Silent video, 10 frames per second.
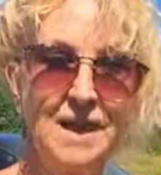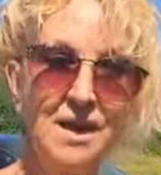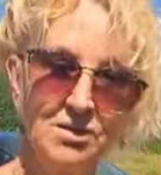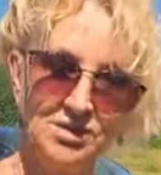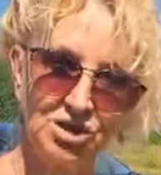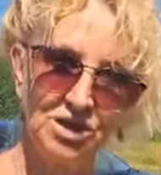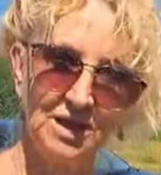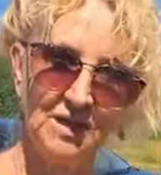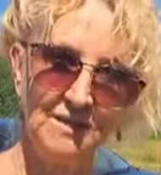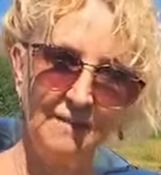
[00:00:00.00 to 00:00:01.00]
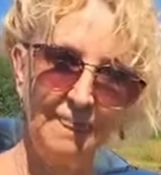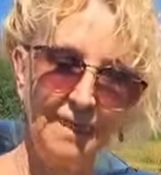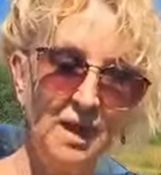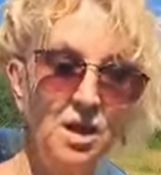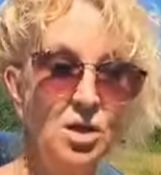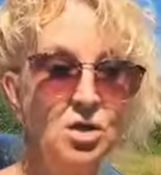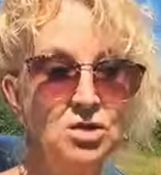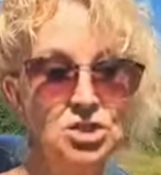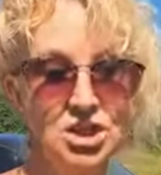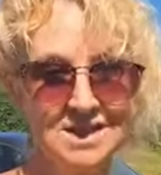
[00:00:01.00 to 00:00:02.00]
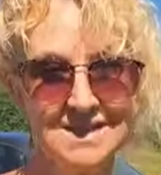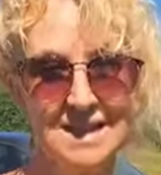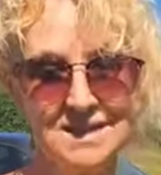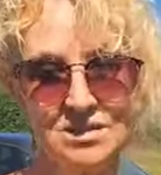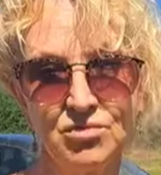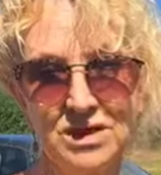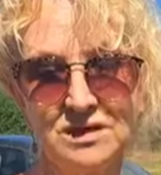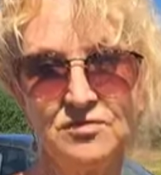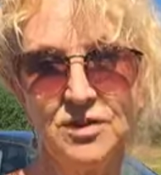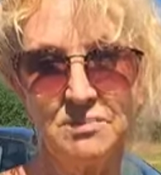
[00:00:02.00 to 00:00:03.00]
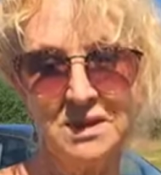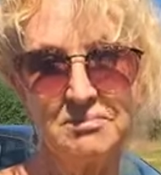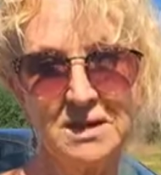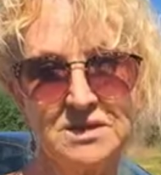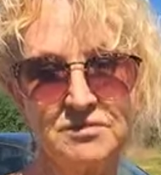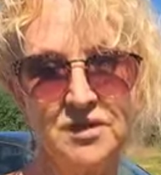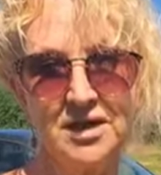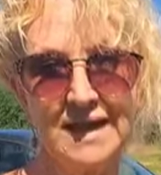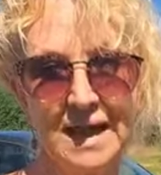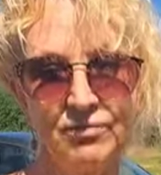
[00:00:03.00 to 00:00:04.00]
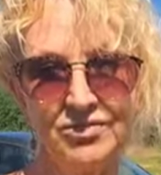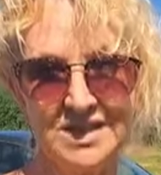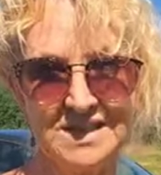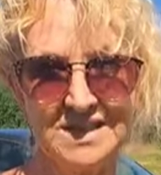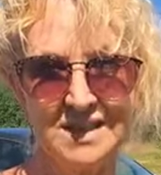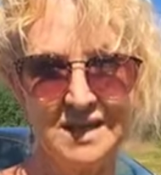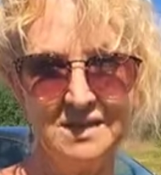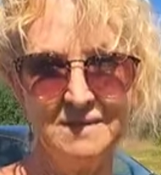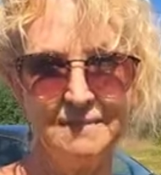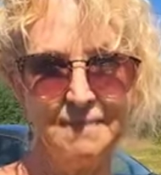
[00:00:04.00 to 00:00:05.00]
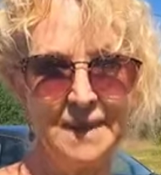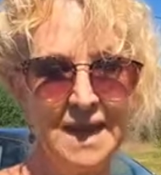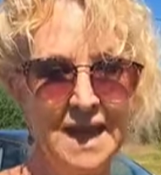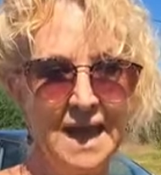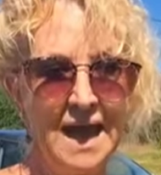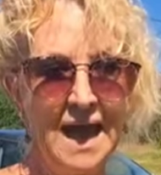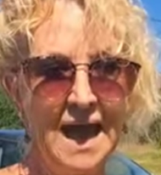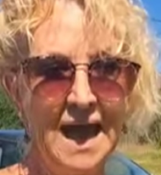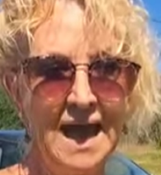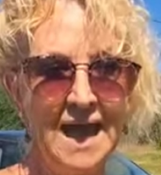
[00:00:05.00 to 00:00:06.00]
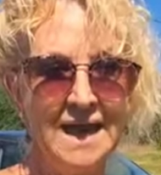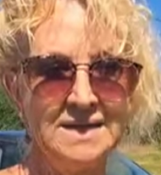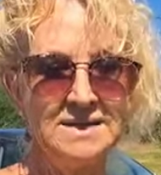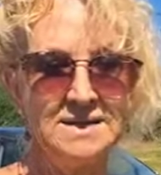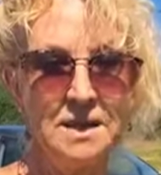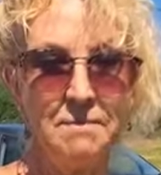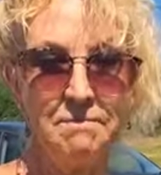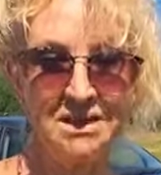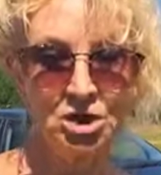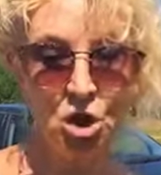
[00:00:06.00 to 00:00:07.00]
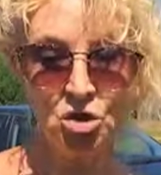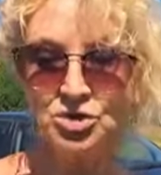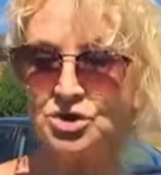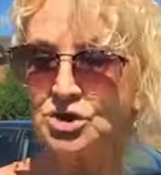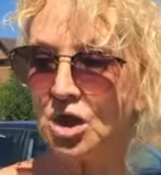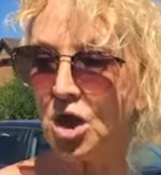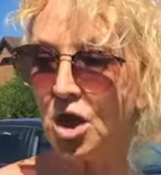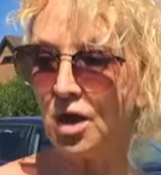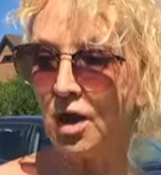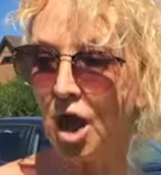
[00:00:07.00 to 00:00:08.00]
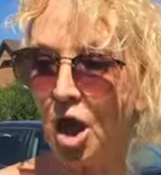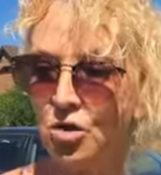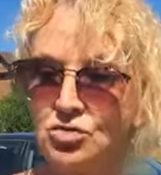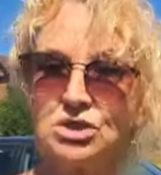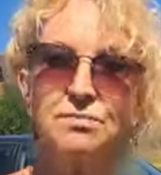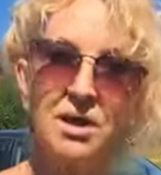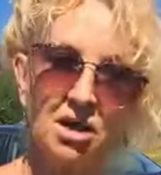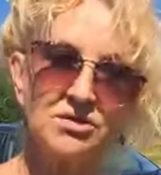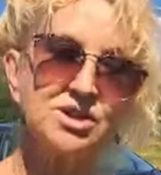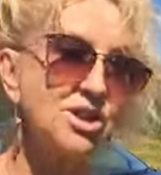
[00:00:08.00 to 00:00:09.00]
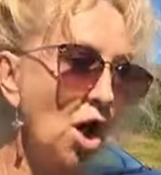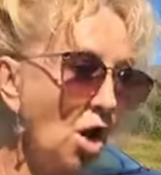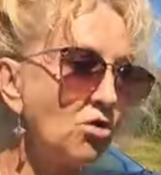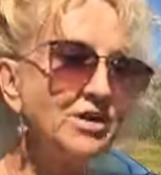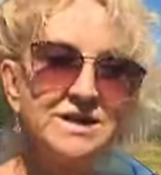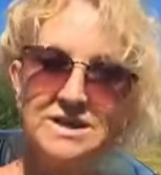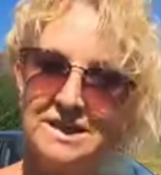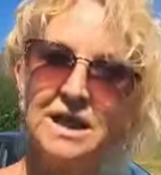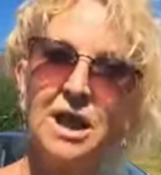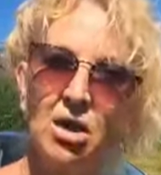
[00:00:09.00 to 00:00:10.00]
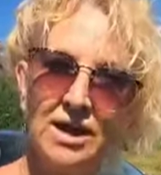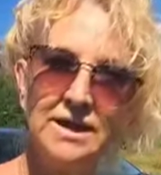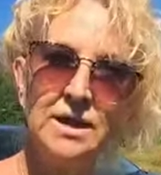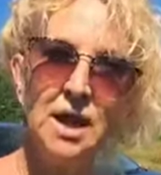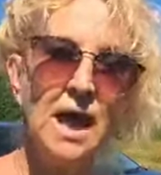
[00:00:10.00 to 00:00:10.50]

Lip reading: last year, just getting ready for the big butterfly count this year. And because host plants are in decline,